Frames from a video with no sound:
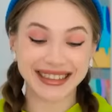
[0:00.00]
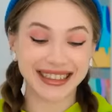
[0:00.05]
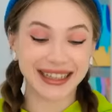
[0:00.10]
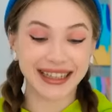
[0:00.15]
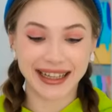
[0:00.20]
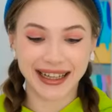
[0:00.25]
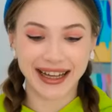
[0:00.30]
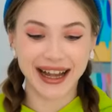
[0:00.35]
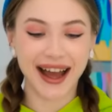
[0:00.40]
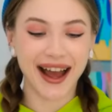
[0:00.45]
I'll
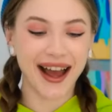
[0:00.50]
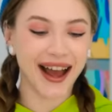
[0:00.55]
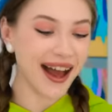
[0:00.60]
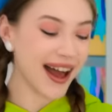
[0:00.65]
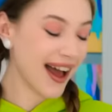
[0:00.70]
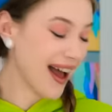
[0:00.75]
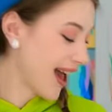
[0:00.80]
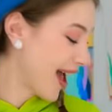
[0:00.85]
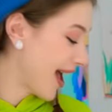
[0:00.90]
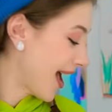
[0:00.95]
put it right
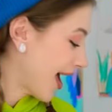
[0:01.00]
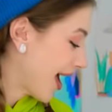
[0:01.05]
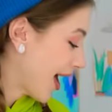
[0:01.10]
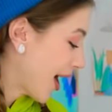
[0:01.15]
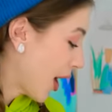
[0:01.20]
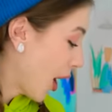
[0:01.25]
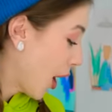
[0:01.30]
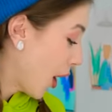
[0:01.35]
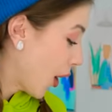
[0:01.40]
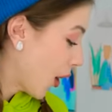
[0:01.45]
here.
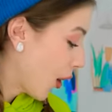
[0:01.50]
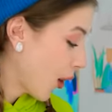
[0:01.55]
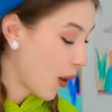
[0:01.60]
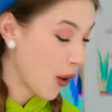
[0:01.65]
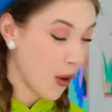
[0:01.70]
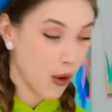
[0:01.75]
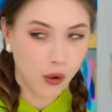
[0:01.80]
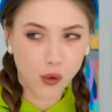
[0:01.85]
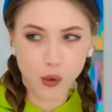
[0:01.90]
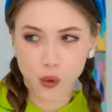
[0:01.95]

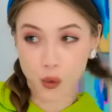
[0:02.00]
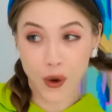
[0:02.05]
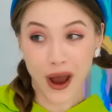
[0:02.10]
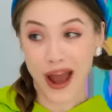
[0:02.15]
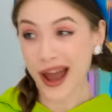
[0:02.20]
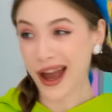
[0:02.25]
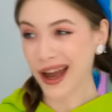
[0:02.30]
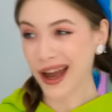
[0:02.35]
Now we'll know